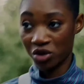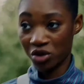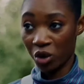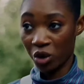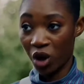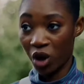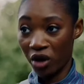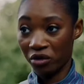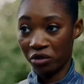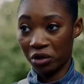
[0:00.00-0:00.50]

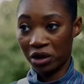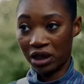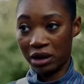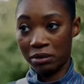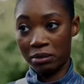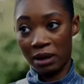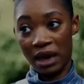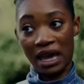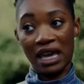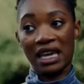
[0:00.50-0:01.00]
She
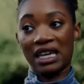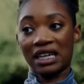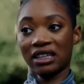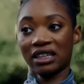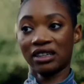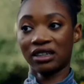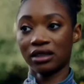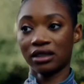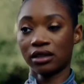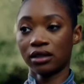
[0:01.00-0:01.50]
believes that her
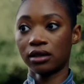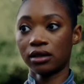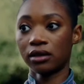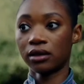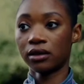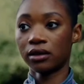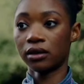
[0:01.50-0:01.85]
acceptance